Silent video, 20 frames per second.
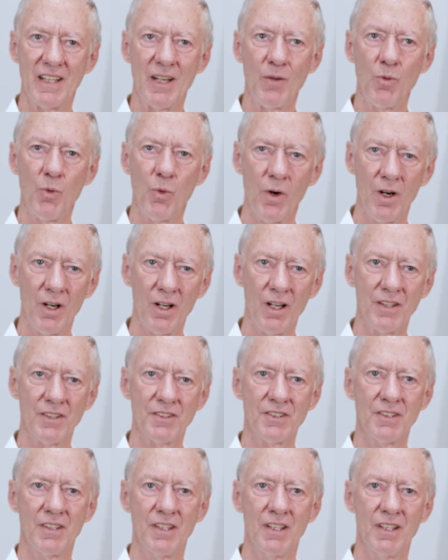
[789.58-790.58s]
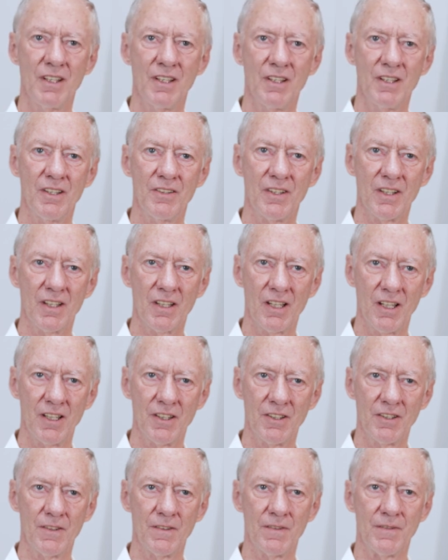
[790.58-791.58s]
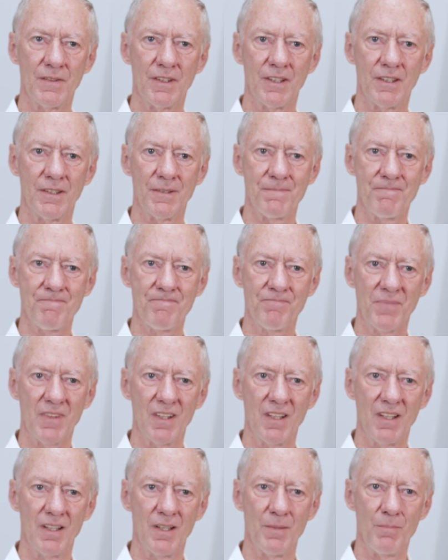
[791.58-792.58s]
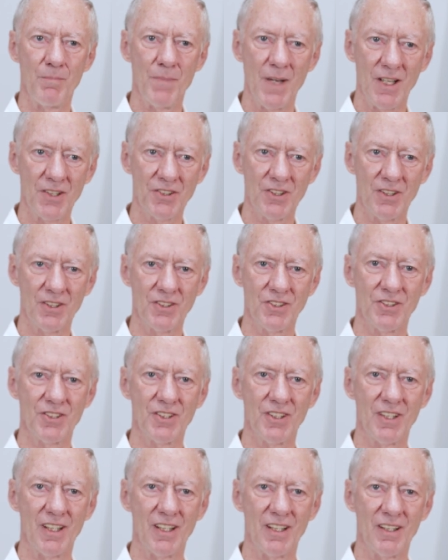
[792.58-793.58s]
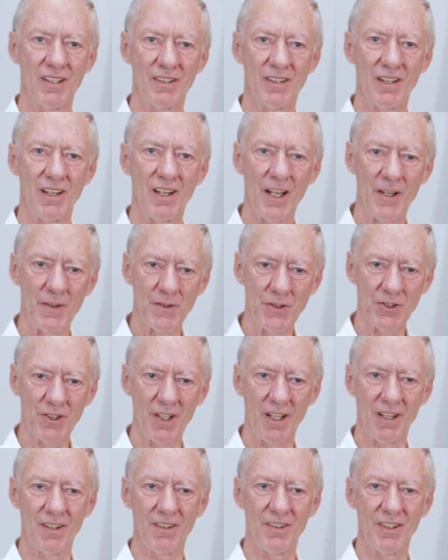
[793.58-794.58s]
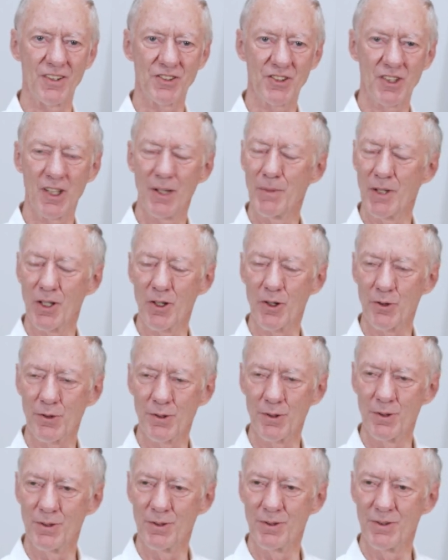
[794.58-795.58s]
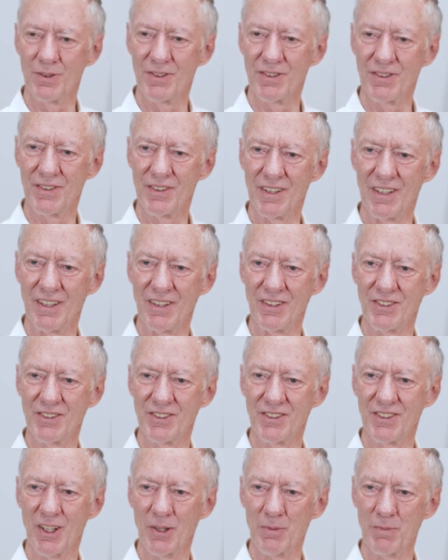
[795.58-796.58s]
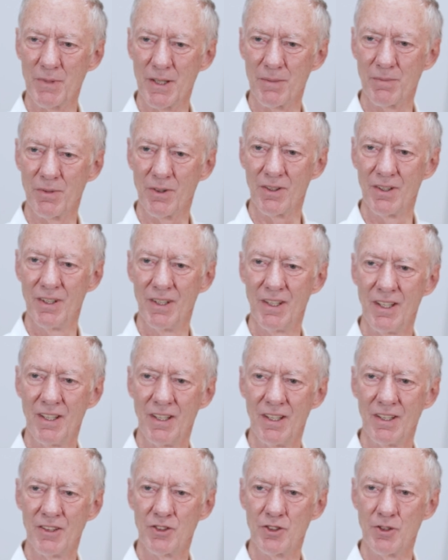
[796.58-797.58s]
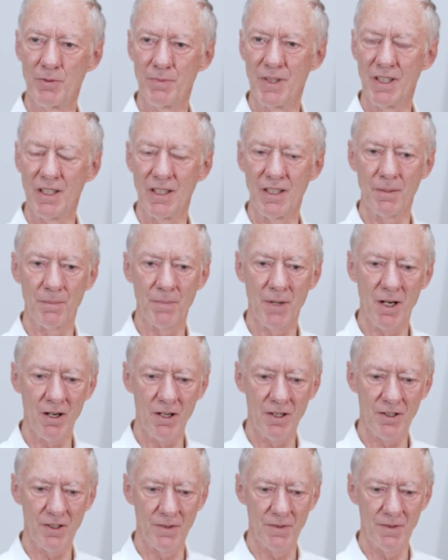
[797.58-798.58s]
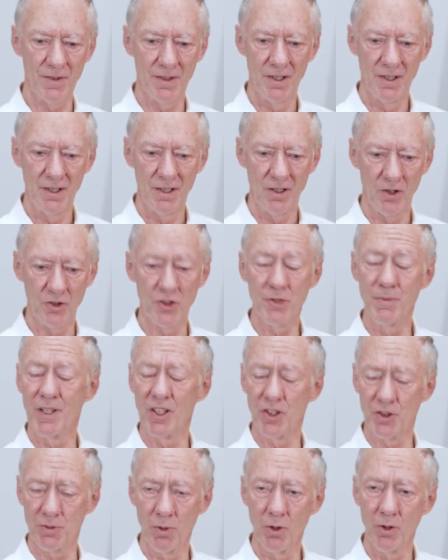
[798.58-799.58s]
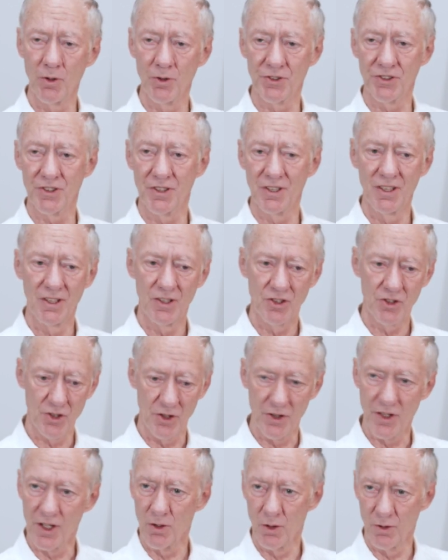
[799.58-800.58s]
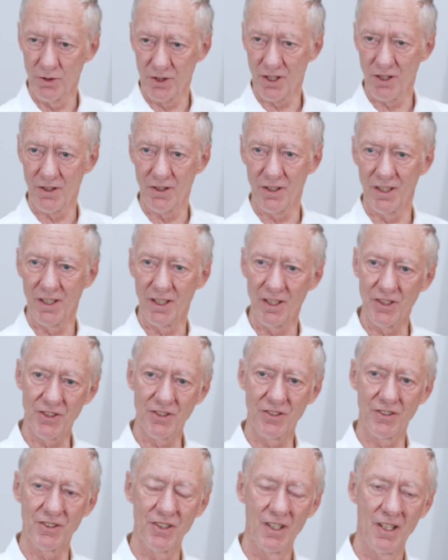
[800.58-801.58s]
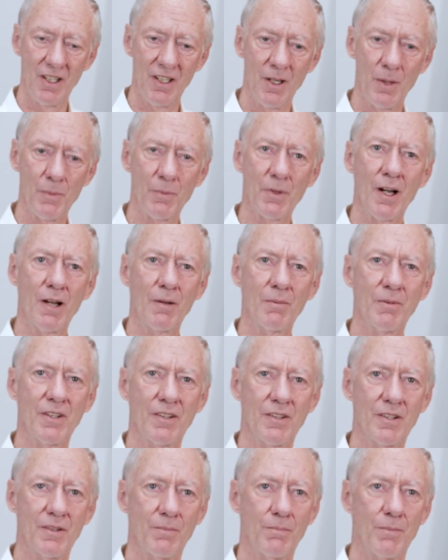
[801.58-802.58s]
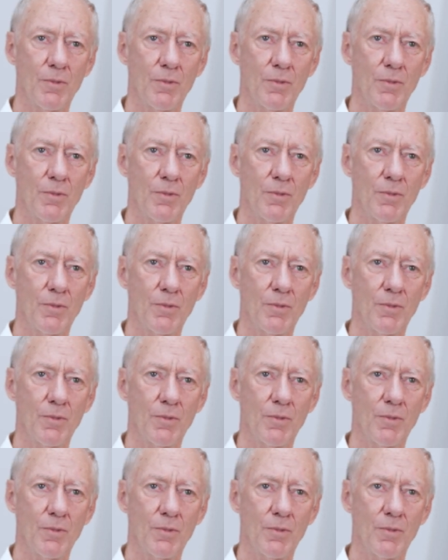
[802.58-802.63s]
they want the kind of message and lifestyle that's coming through these young people to be a part of, or to be exposed to their own congregations. Hmm. Probably the